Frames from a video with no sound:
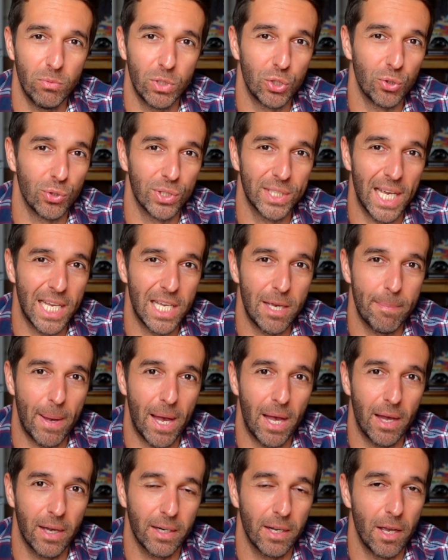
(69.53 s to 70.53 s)
which will set you
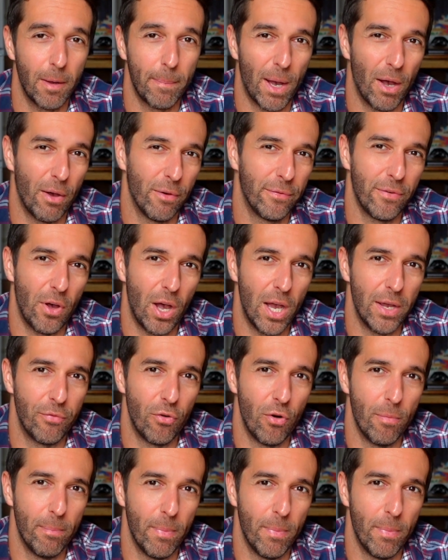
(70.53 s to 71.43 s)
back about five for a